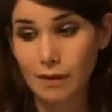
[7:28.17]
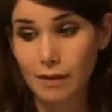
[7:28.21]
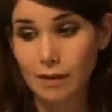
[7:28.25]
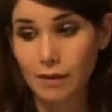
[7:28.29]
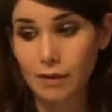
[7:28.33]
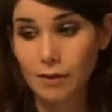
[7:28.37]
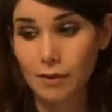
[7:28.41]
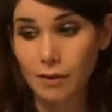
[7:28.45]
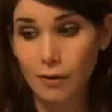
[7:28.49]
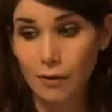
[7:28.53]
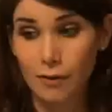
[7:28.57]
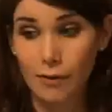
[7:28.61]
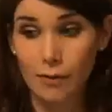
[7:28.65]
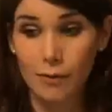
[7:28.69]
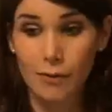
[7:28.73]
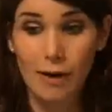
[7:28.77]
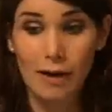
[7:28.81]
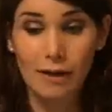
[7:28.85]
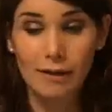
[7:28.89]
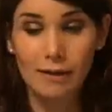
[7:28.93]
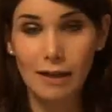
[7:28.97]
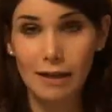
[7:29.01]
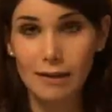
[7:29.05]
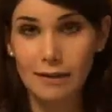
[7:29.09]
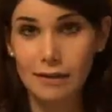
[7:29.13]

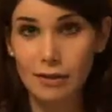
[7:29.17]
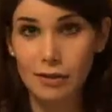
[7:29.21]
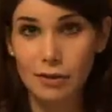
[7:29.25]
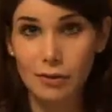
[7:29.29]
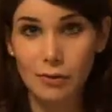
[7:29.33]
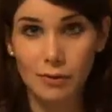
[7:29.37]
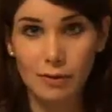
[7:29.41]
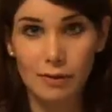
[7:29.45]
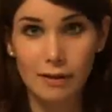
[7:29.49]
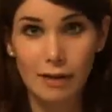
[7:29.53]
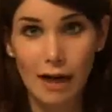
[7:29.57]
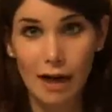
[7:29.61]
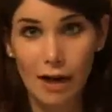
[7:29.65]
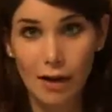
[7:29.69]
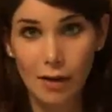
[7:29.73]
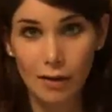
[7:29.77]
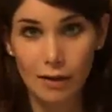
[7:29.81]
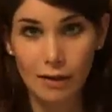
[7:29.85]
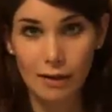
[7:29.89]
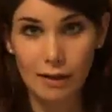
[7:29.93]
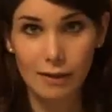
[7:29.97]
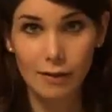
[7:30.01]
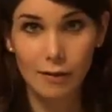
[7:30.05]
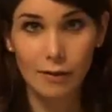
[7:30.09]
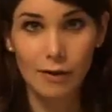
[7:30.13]
erectile tissue
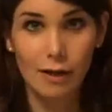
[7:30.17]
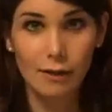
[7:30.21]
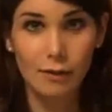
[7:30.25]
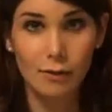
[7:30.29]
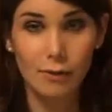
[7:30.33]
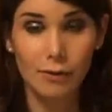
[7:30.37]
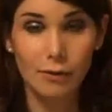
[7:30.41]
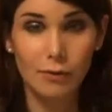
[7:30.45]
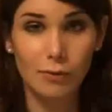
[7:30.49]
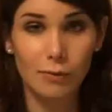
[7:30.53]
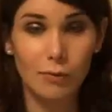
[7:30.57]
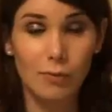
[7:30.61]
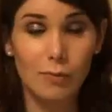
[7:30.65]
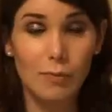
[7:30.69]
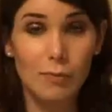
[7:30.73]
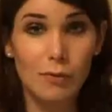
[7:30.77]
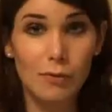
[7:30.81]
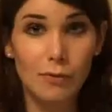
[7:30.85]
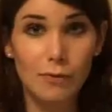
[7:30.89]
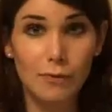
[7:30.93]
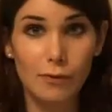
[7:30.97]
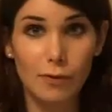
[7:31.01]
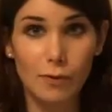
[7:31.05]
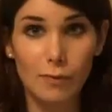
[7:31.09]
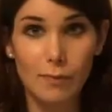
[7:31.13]
entirely, and they're not going to
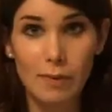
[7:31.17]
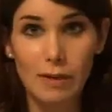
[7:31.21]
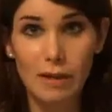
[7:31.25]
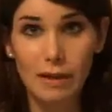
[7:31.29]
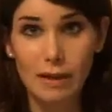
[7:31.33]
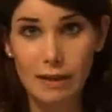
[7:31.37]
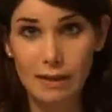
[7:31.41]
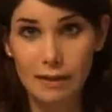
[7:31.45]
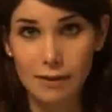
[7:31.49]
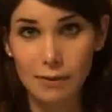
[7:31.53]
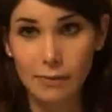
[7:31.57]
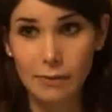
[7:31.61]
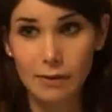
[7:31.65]
remove your penis.